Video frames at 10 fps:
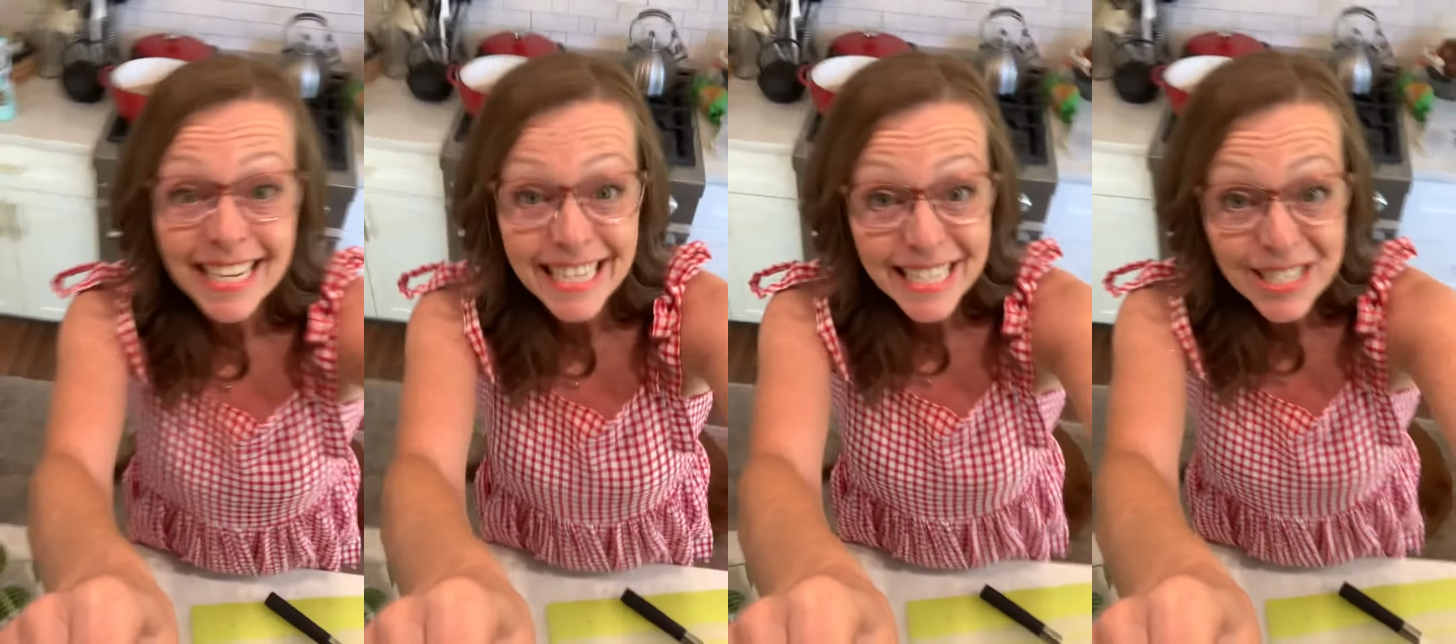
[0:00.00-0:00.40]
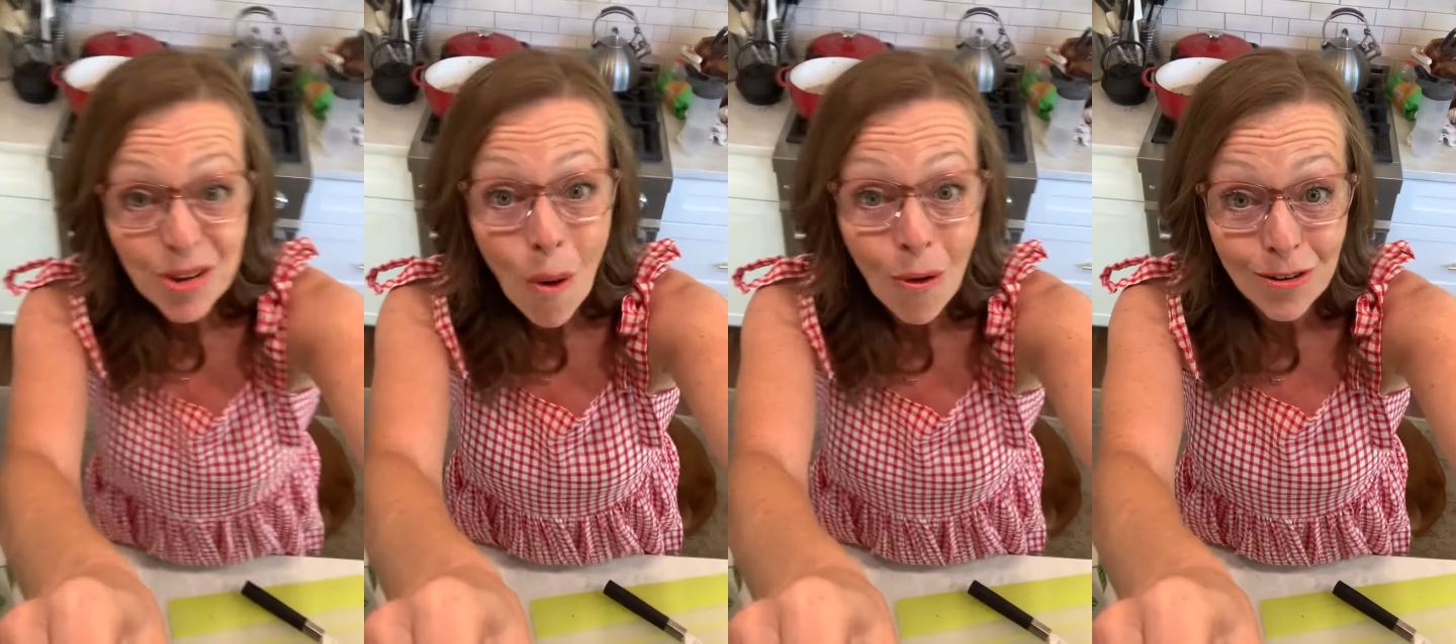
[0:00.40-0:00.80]
is
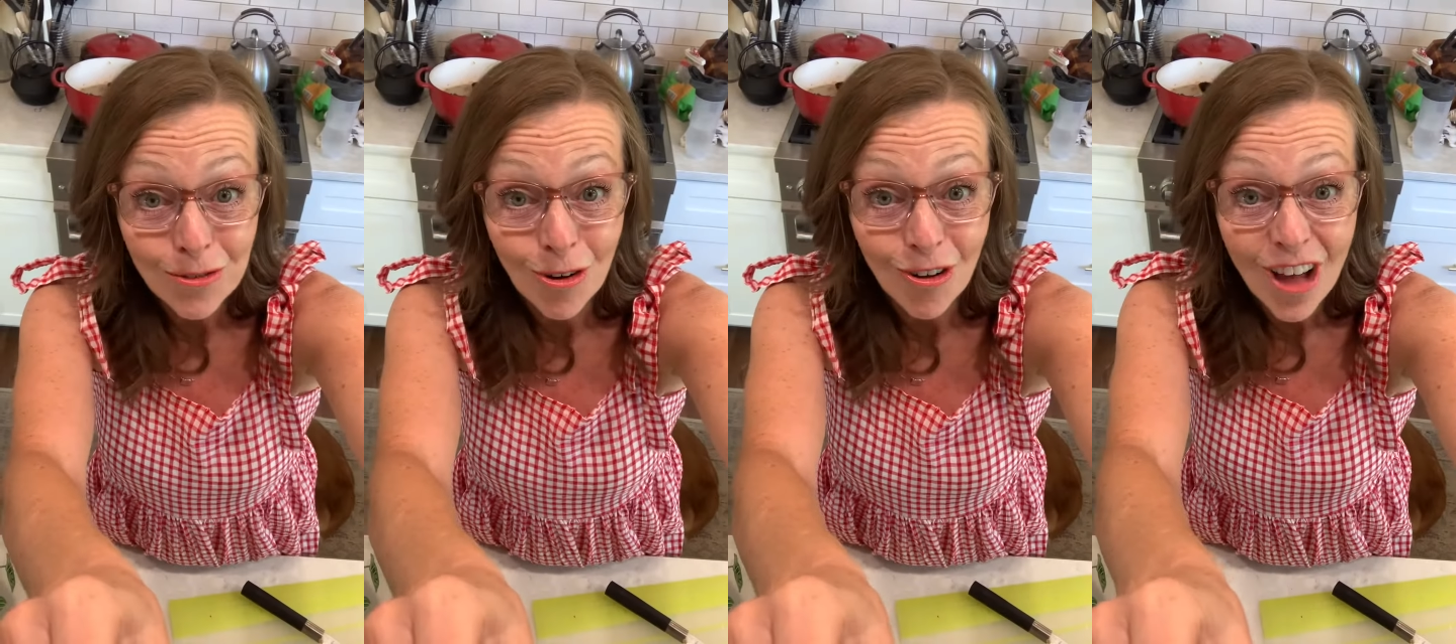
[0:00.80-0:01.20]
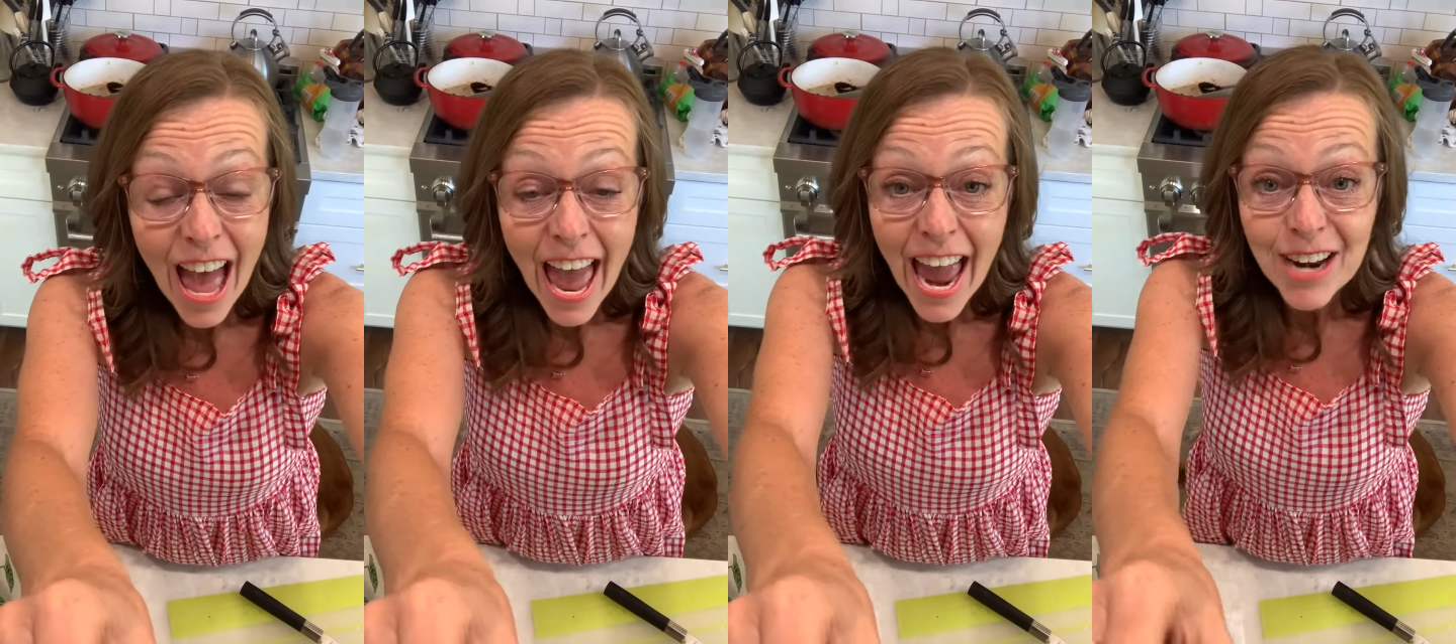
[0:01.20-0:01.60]
Orville.
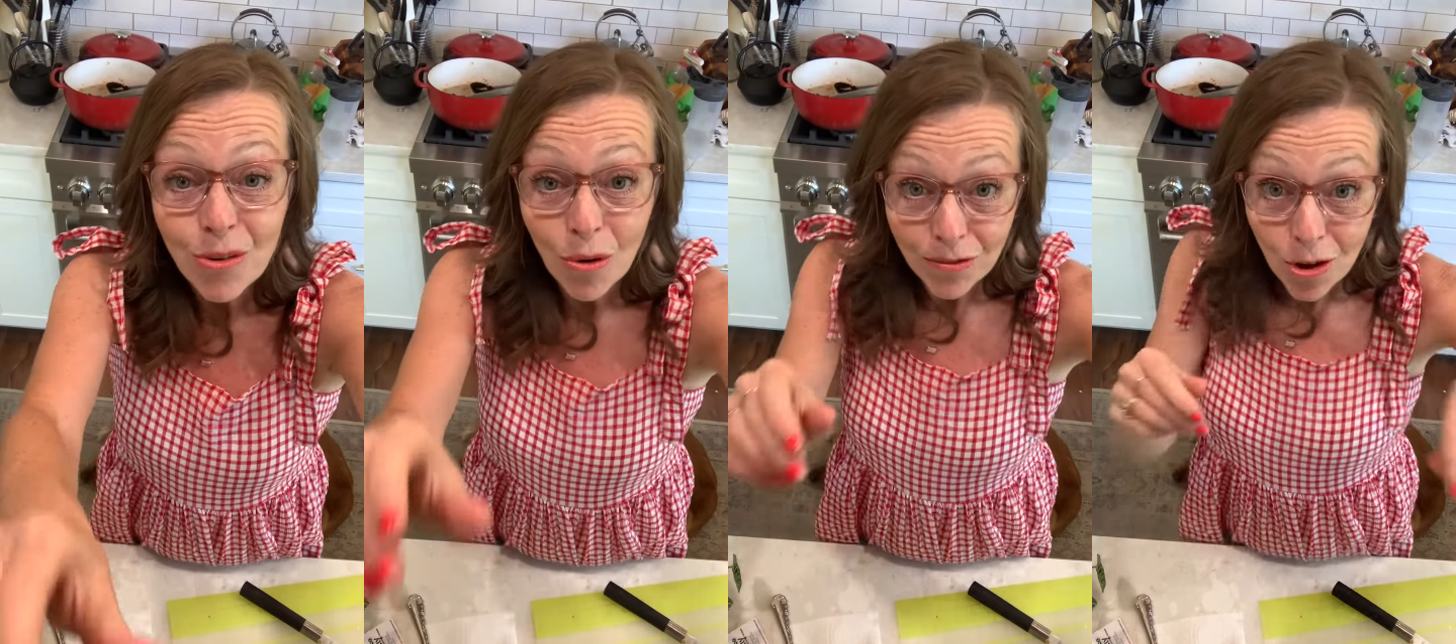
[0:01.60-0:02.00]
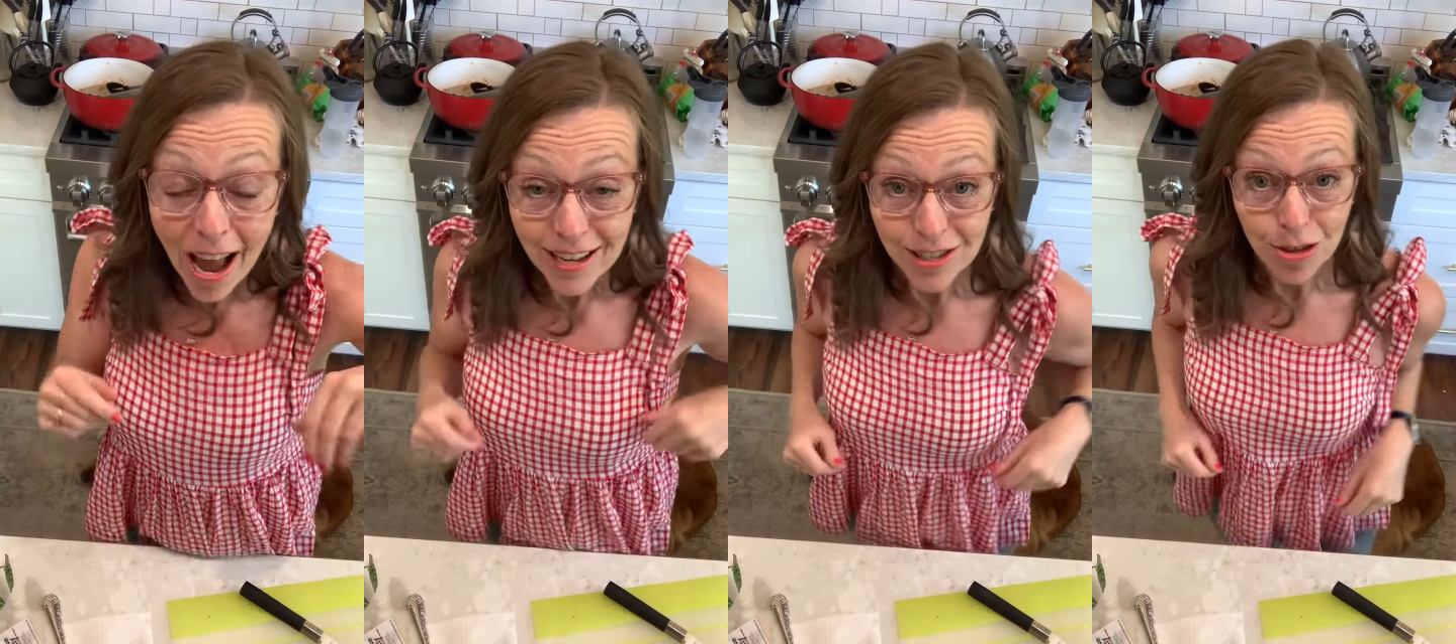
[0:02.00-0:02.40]
And Orville has